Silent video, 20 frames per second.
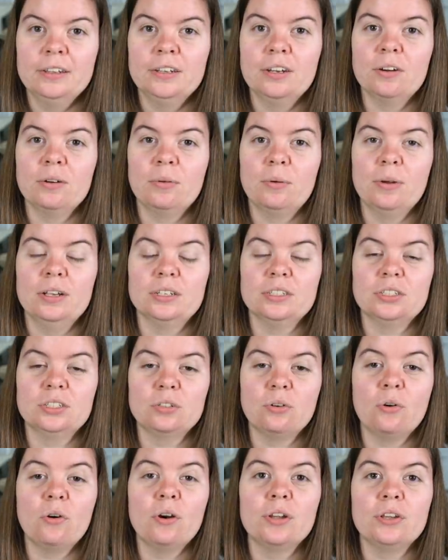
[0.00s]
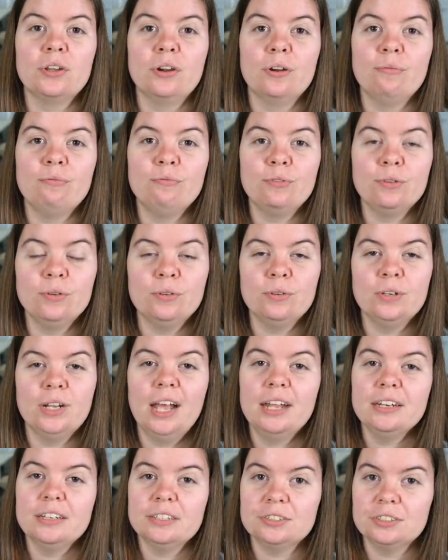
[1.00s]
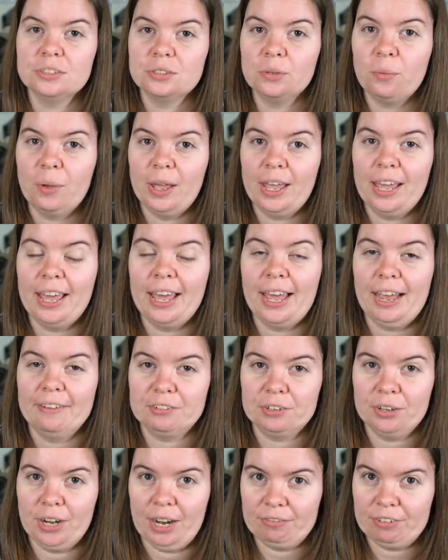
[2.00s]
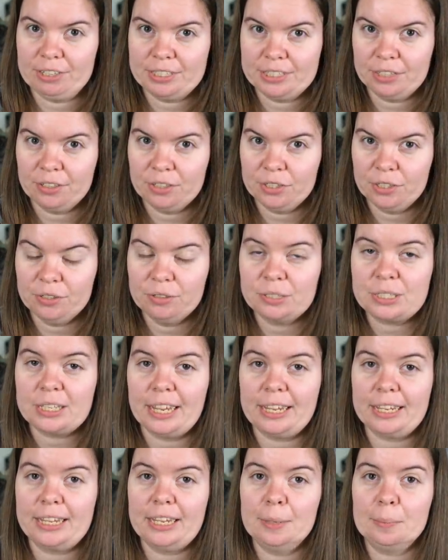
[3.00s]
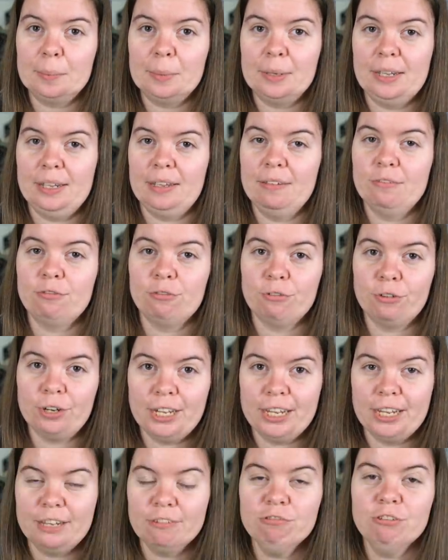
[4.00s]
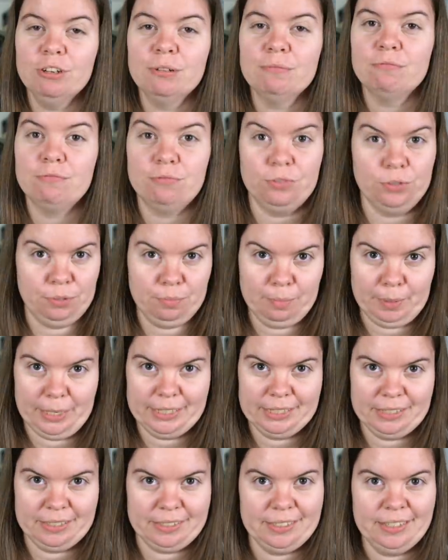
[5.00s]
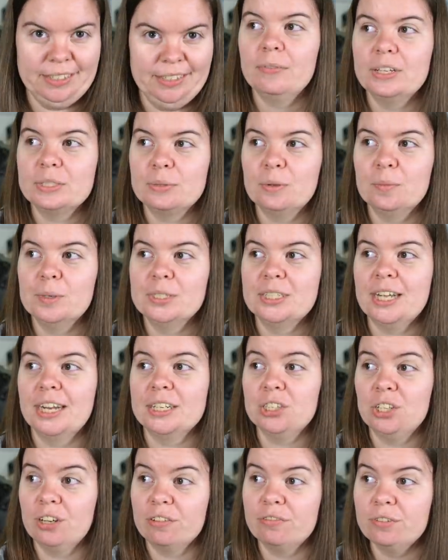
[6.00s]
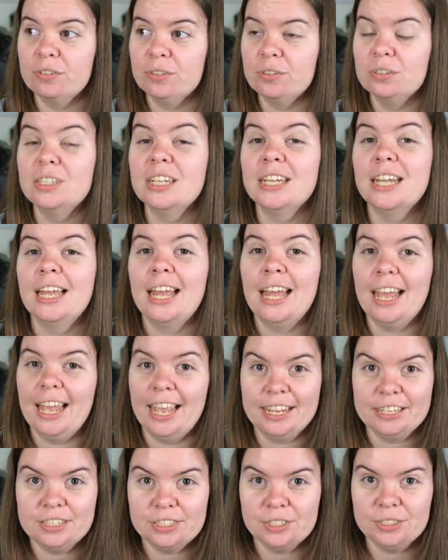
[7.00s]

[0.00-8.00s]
You're going to want to store your food and dishes away after every single use and keep it free from food bits. This will protect your food and